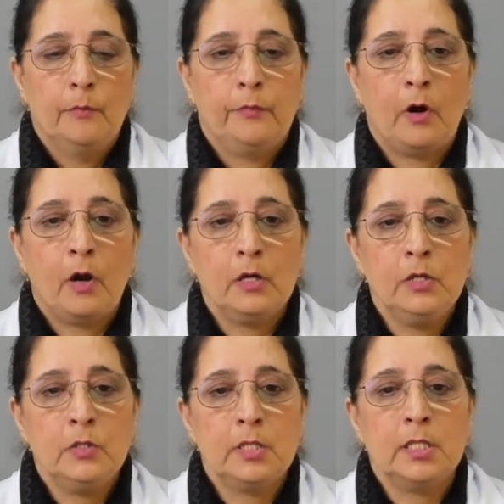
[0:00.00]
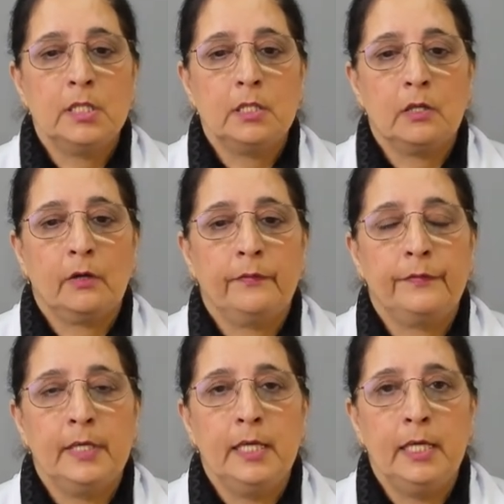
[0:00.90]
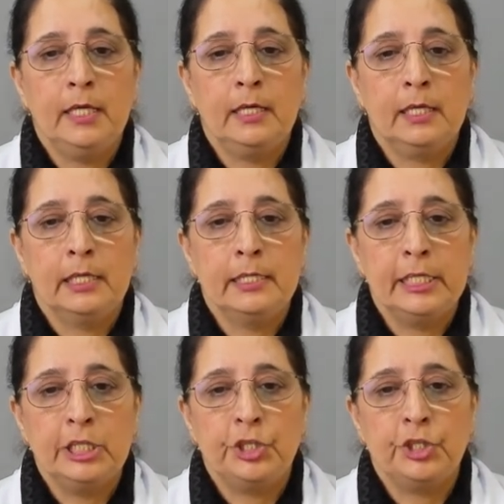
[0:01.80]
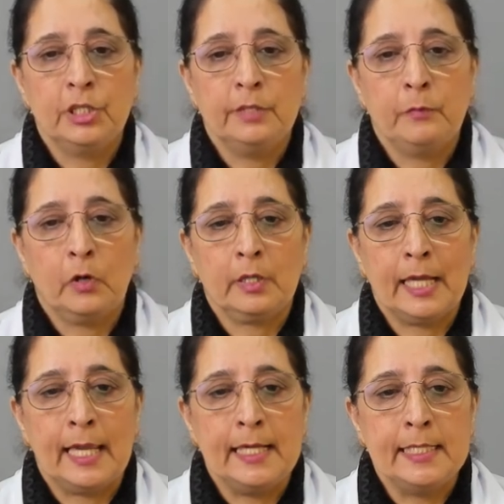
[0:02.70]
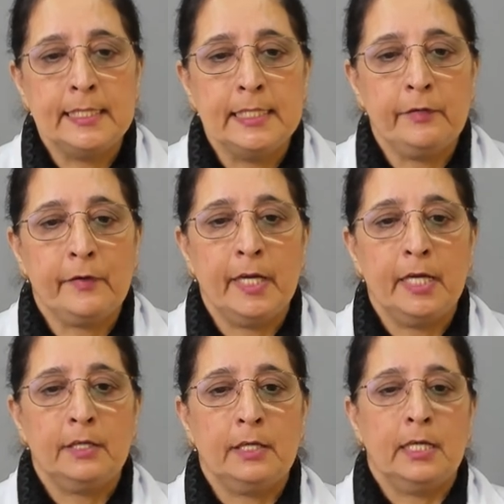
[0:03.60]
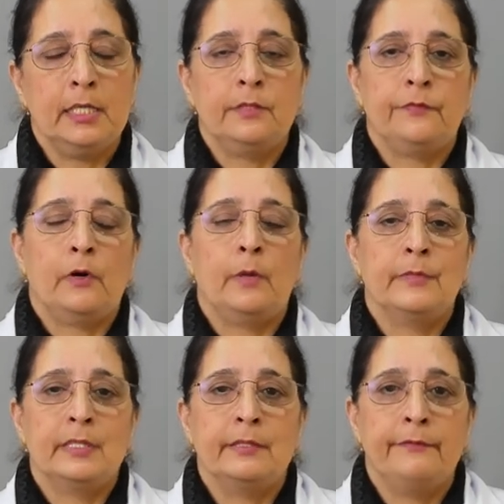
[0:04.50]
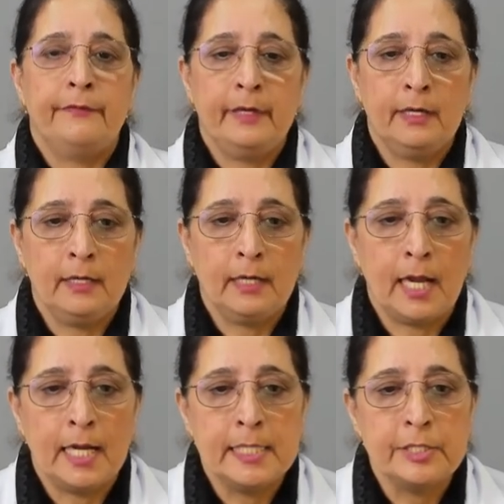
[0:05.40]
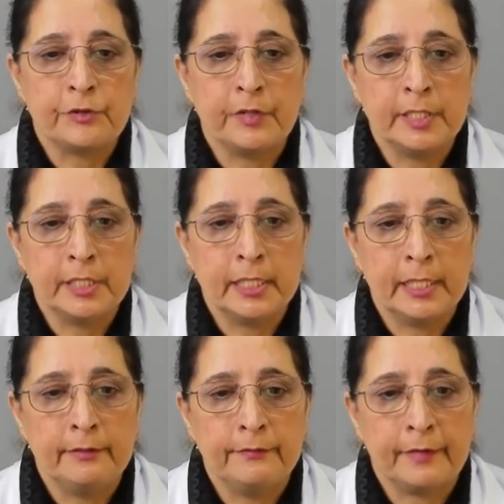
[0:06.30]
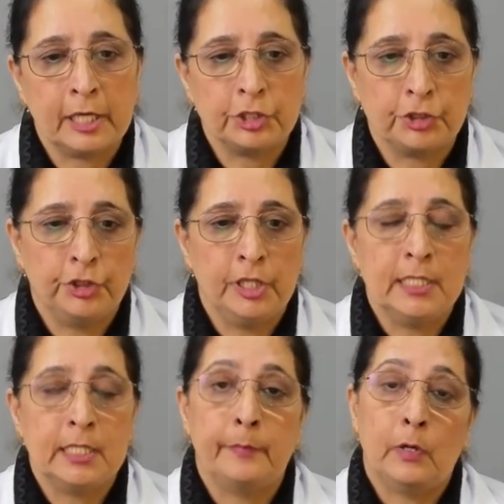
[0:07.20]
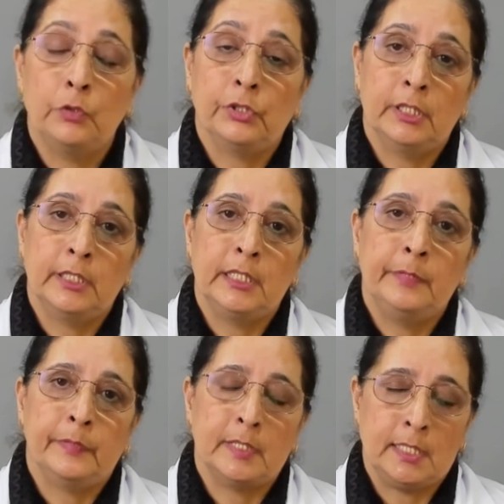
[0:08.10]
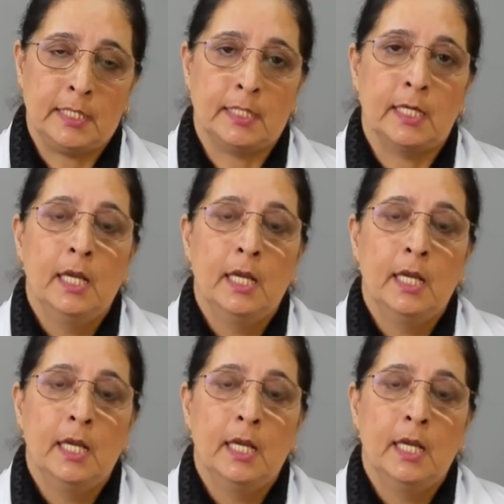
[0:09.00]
Prognosis of the condition, mortality rate is from severe untreated infection is about 30%.